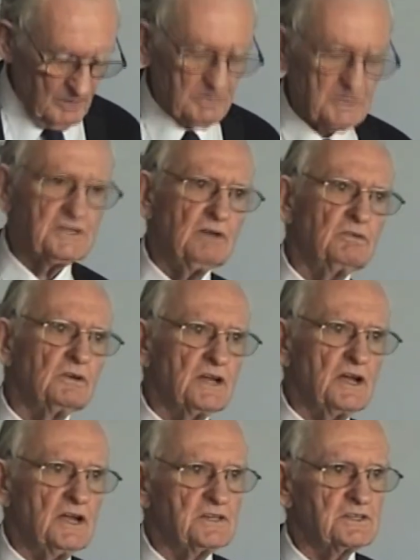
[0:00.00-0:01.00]
But several
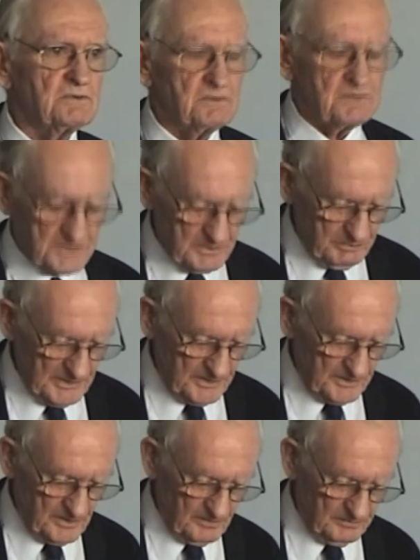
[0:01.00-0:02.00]
days of sipping
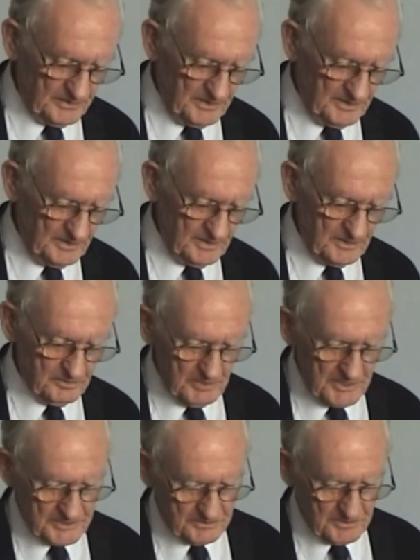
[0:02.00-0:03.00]
coffee in
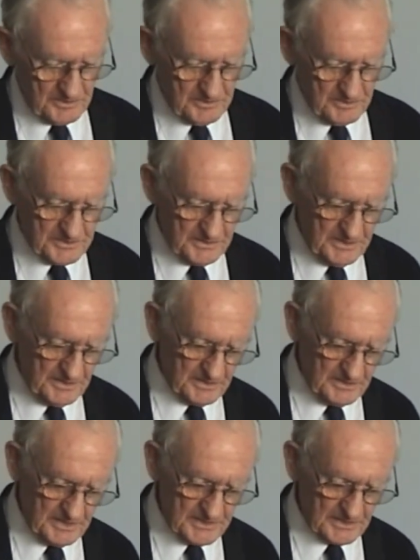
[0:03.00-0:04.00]
restaurants near the
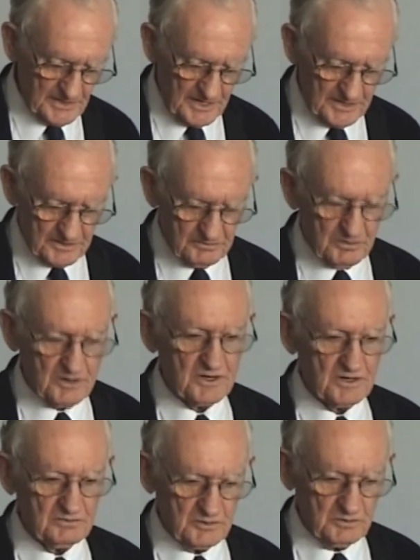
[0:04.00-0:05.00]
designated
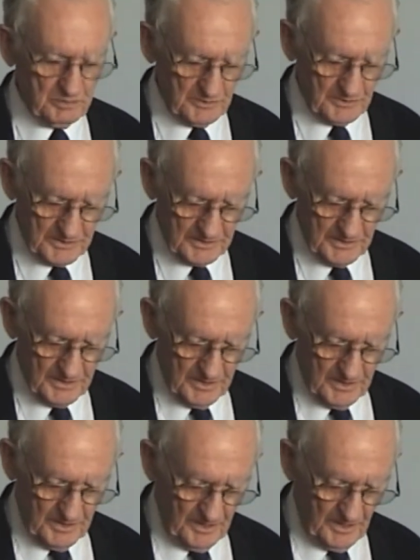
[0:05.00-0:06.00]
rendezvous point
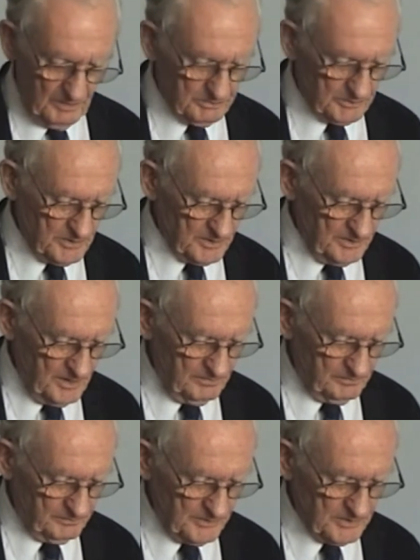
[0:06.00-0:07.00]
uh, brought no
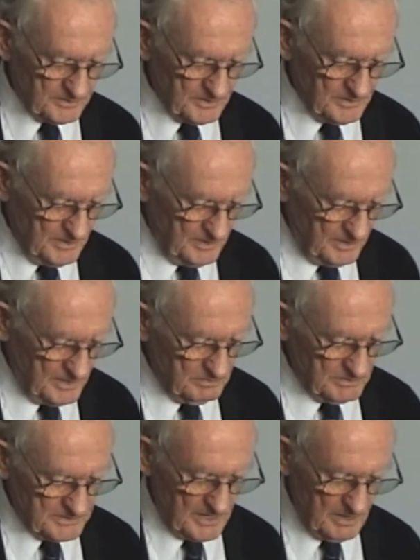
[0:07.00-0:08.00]
fruit, and he
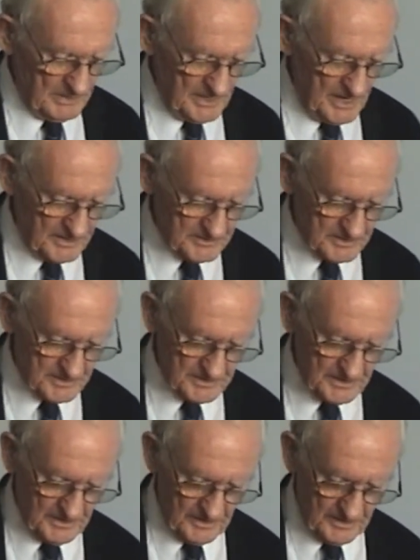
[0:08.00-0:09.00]
was becoming anxious
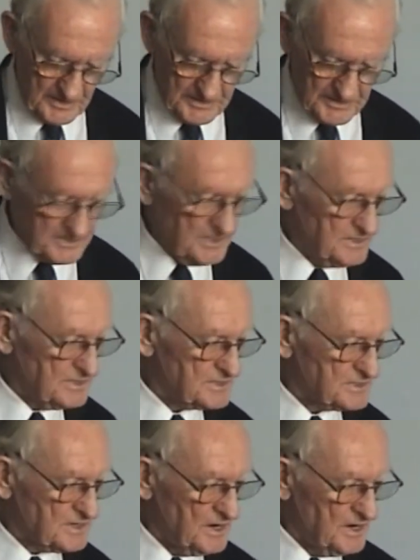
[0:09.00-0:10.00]
that his thin
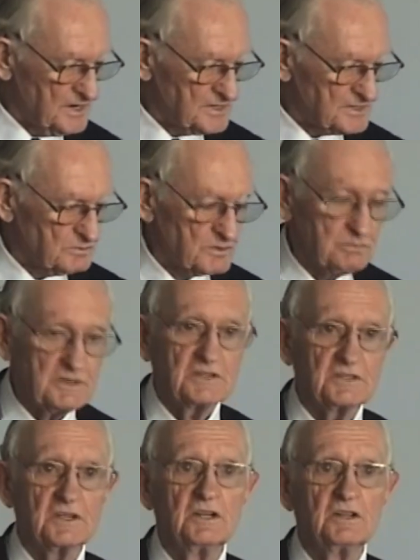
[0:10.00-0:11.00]
disguise would be
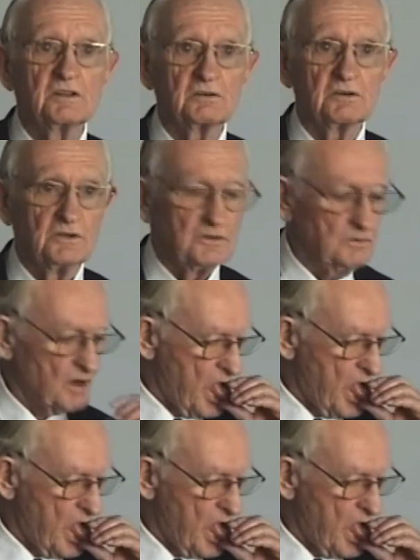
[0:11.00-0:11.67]
seen through.